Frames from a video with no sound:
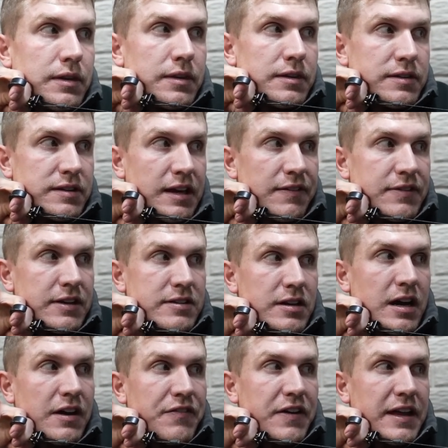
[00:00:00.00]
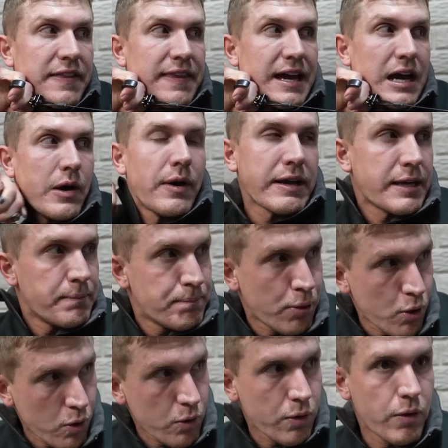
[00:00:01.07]
safety's off and now I can
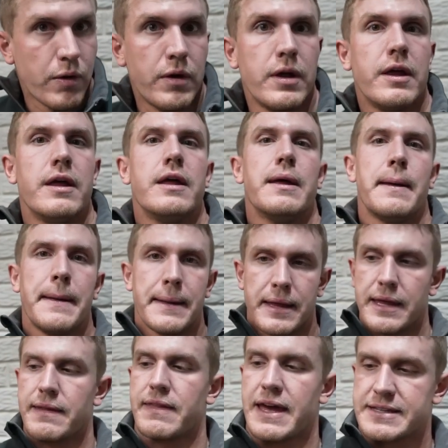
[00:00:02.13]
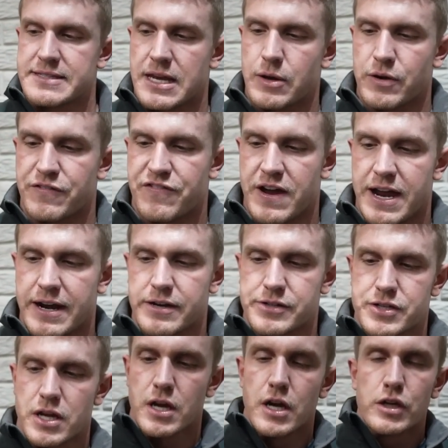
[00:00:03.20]
pull and that's how it
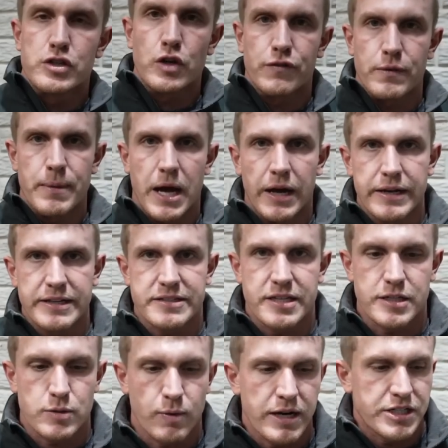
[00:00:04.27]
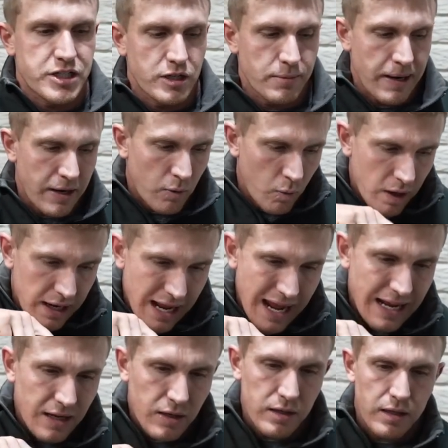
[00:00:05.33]
fires. So from a hunting situation, no matter what
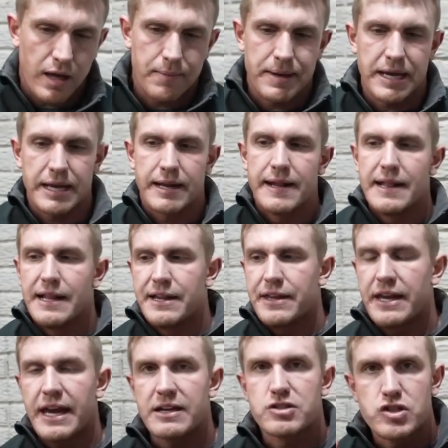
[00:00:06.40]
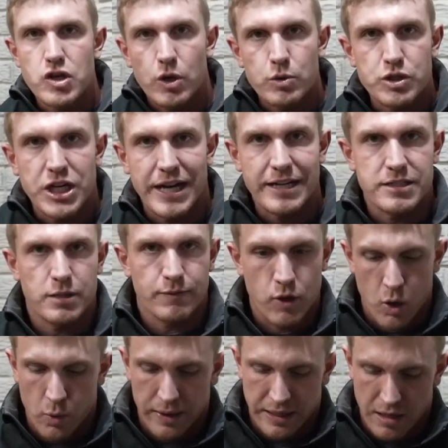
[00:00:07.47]
angle I'm in, it has no chance of
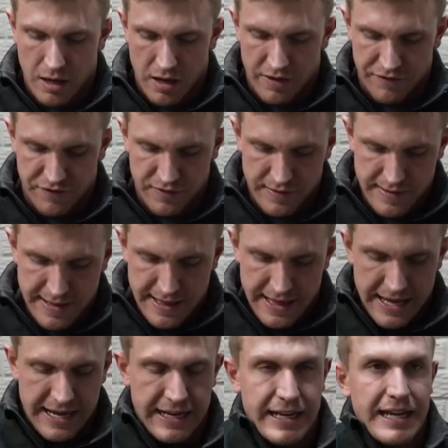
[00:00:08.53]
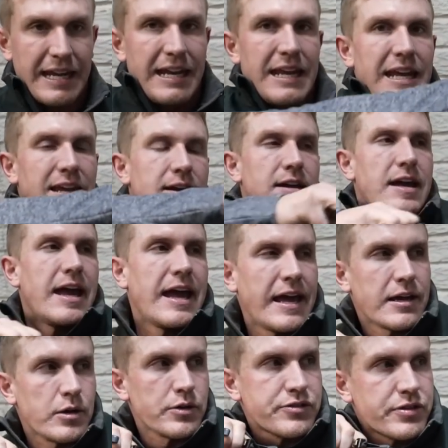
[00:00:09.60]
going off at any
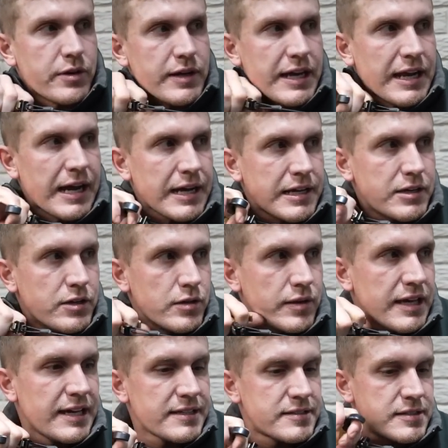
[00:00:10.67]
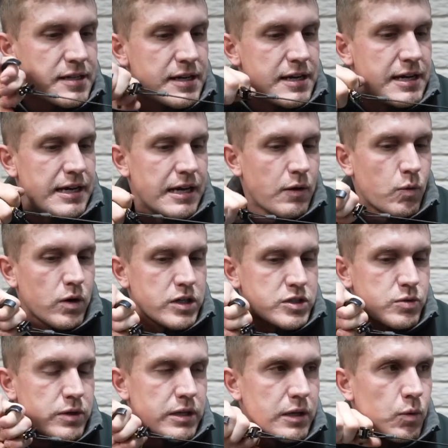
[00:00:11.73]
angle. So again, I can do this, it works
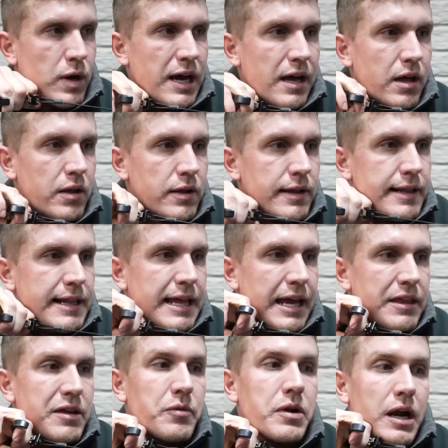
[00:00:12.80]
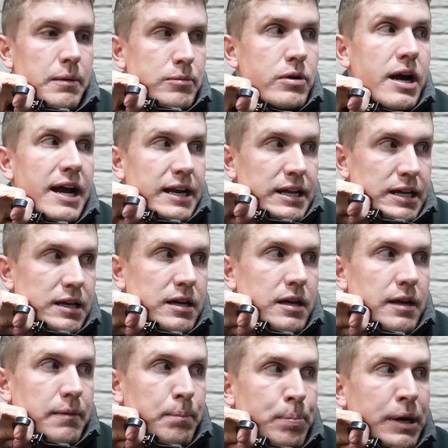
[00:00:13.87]
really well. And then when I'm ready,
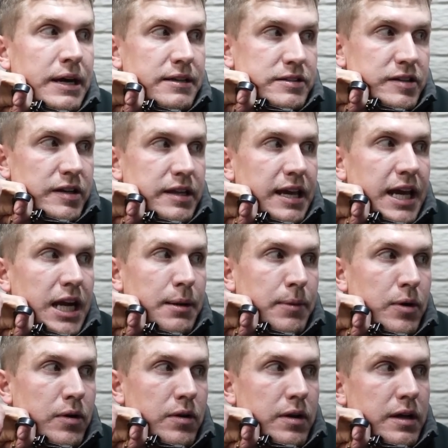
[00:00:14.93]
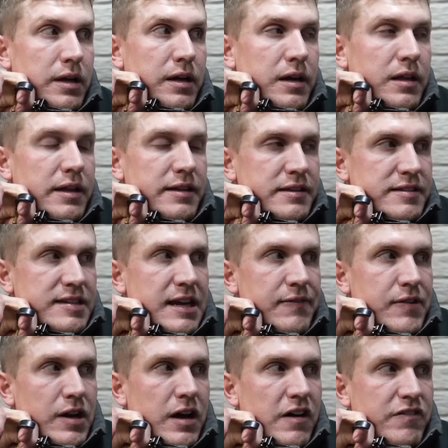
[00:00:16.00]
pins on the animal, click the
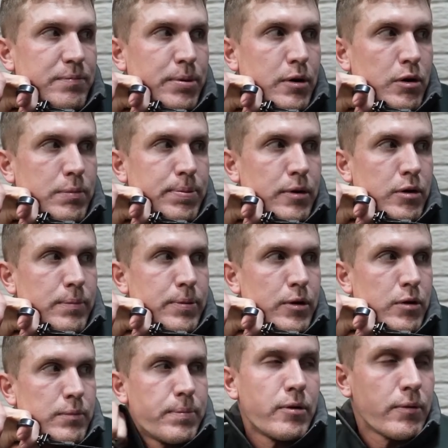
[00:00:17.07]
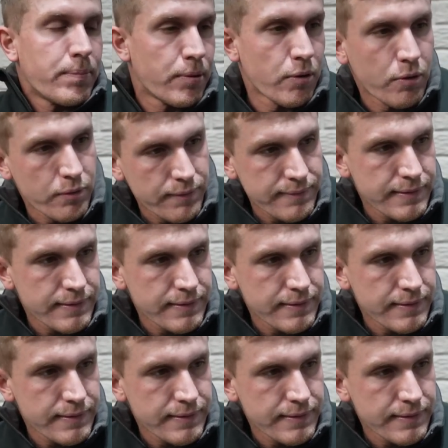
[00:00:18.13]
safety off, pull, pull, pull, pull, pull,